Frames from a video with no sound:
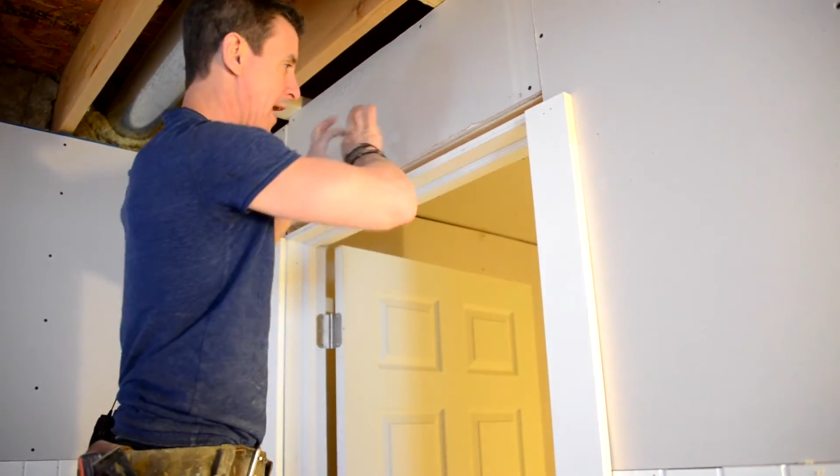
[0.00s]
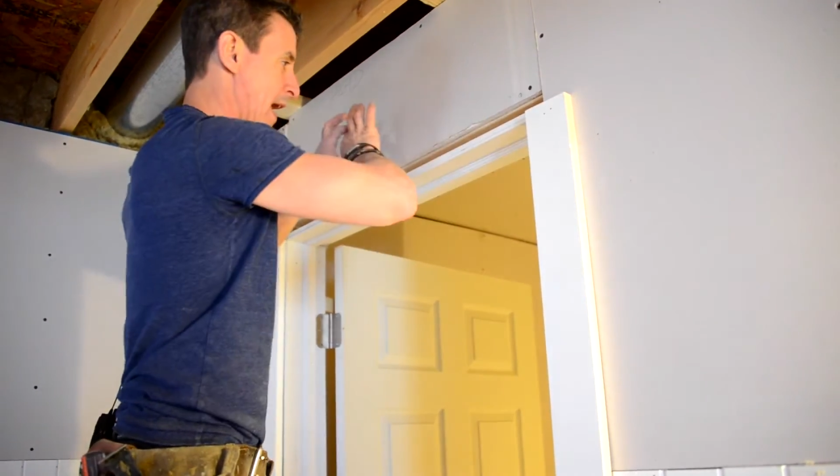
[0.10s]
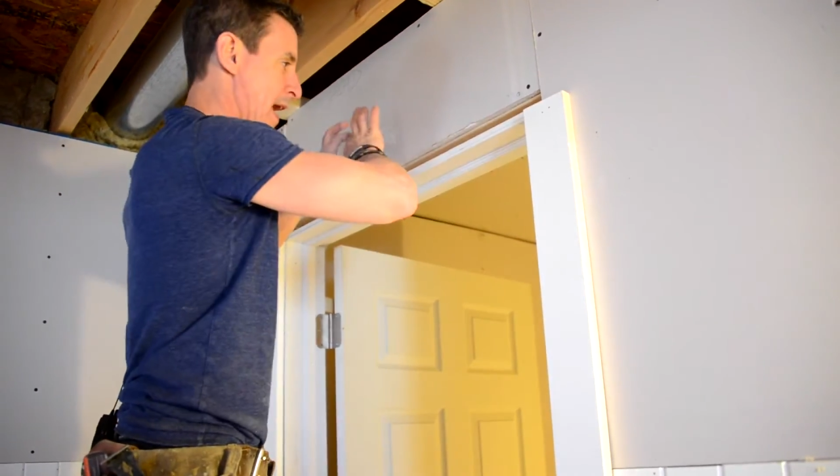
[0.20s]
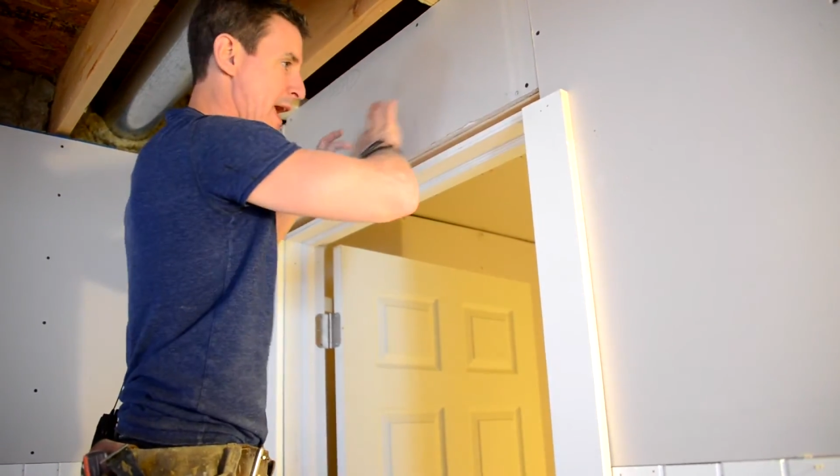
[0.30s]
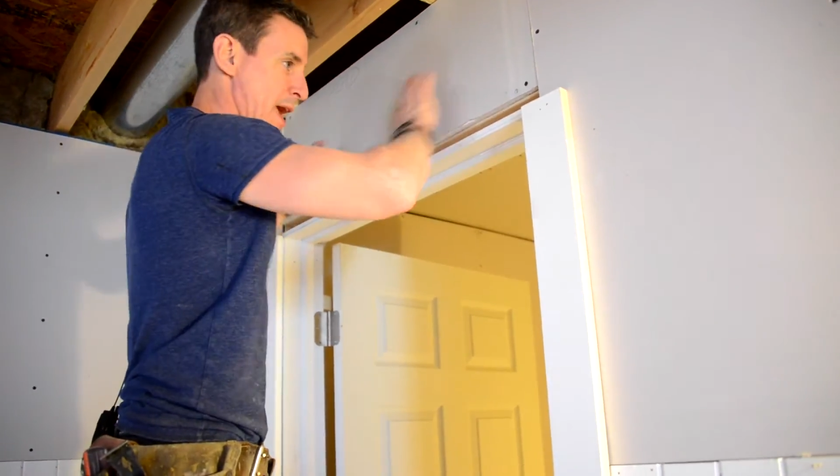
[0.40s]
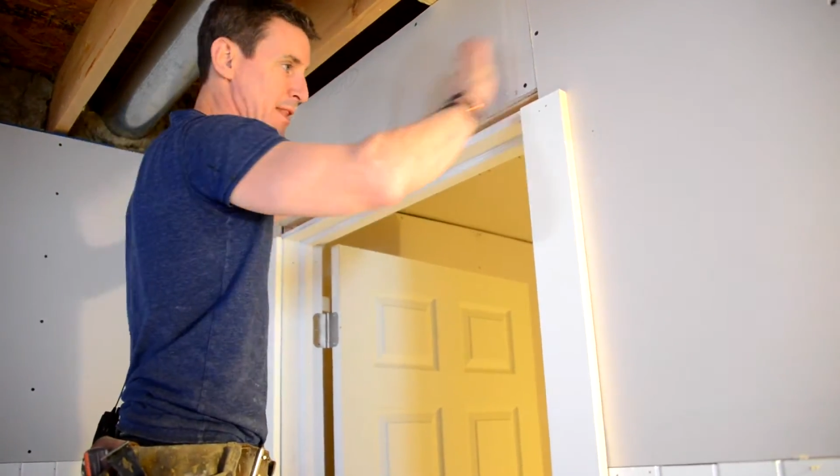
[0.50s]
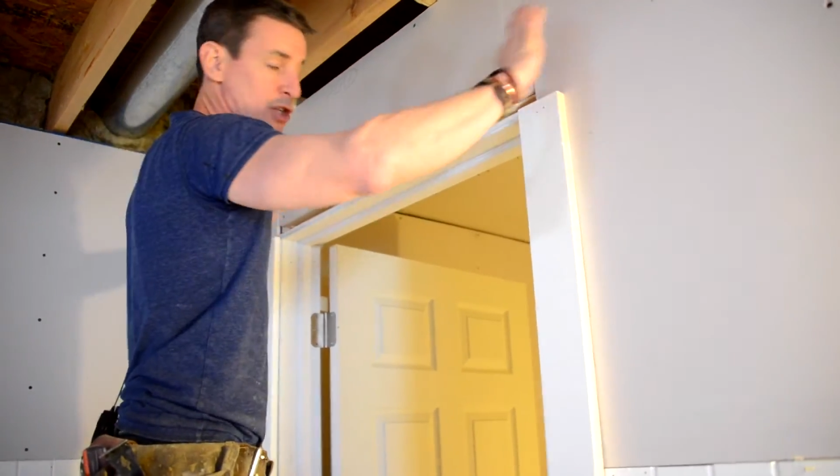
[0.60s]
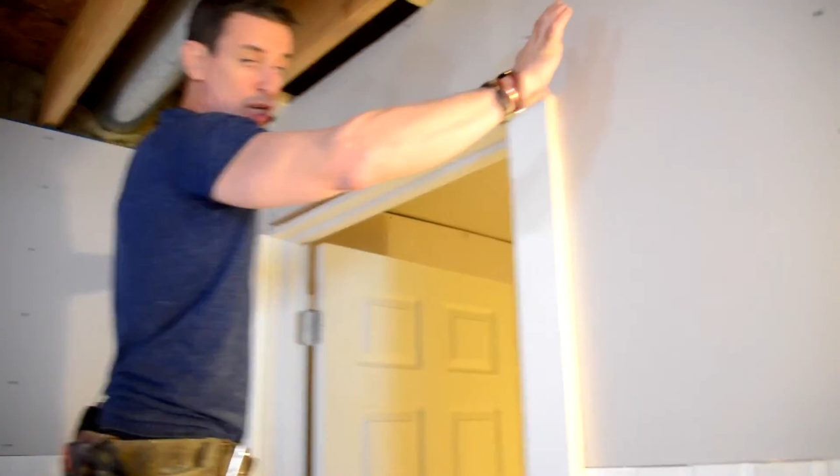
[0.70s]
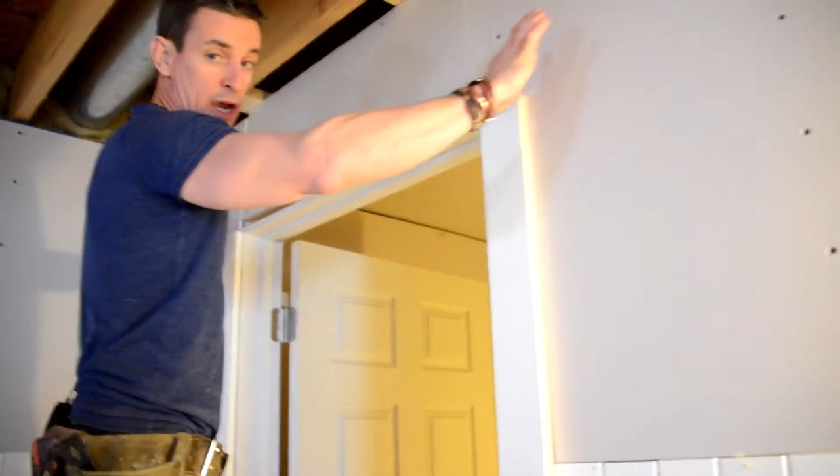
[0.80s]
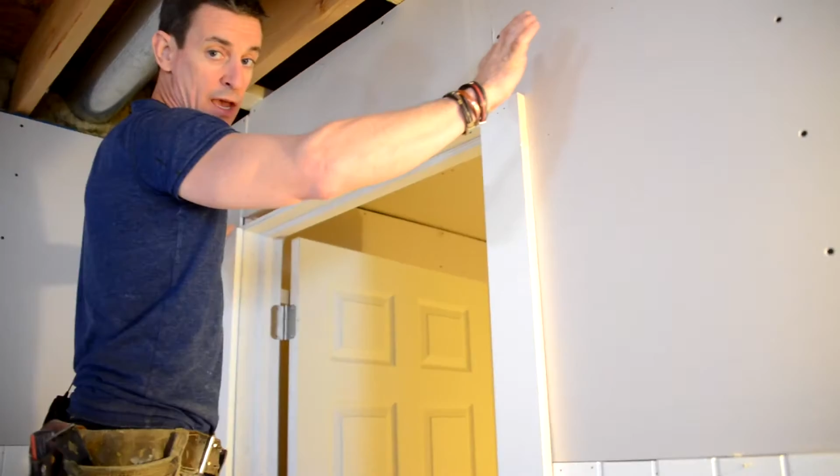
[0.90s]
head
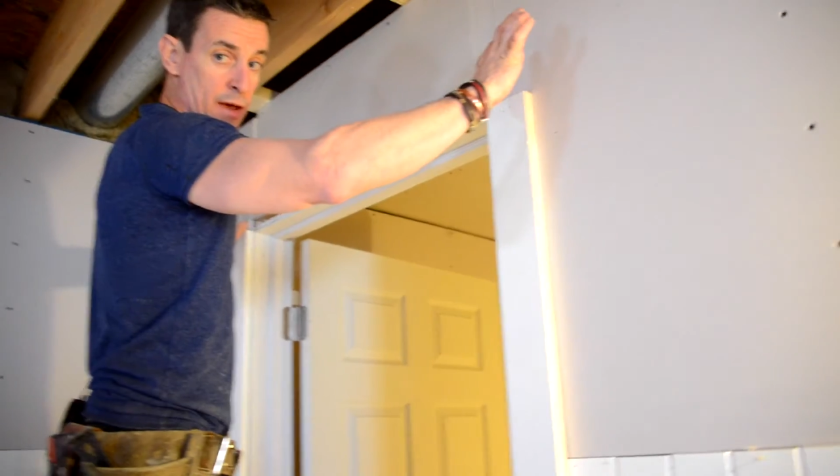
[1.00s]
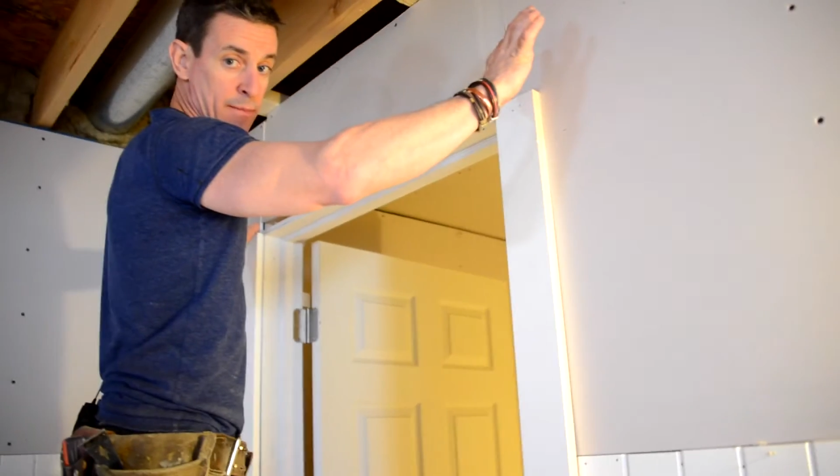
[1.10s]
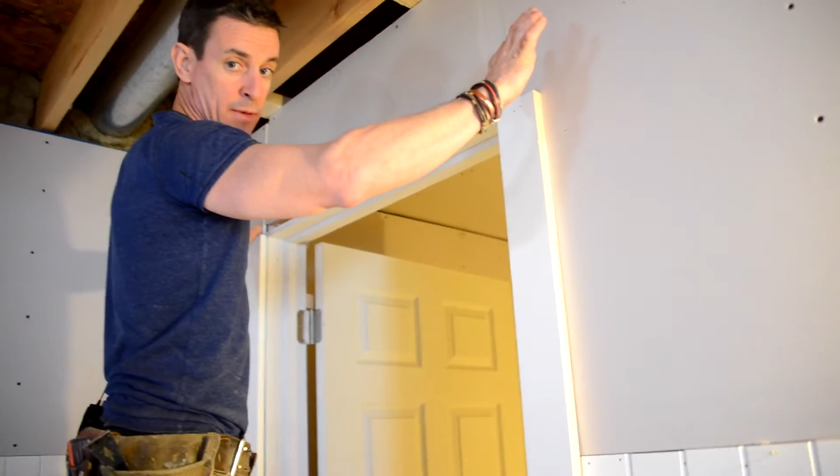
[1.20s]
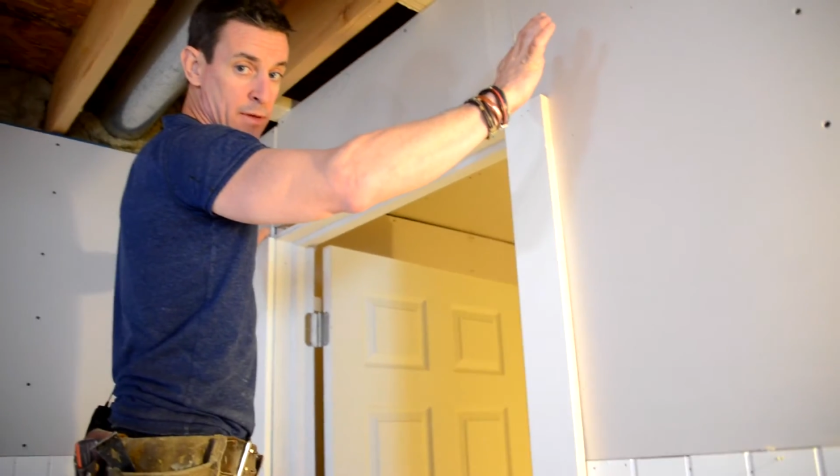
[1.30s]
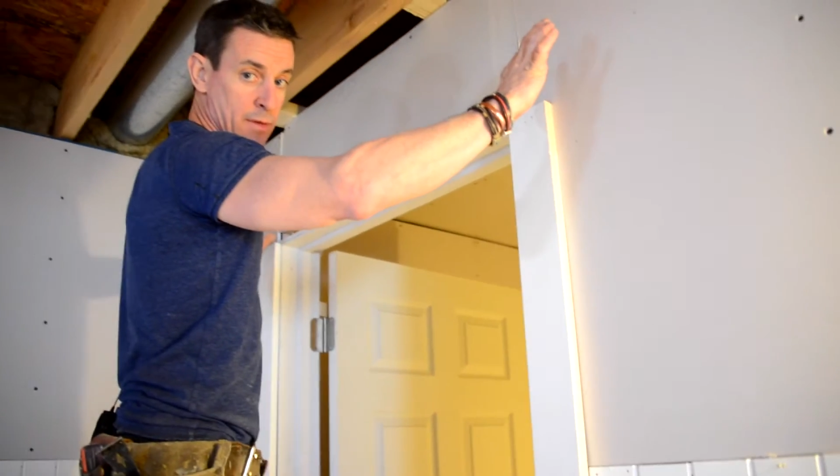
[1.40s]
jam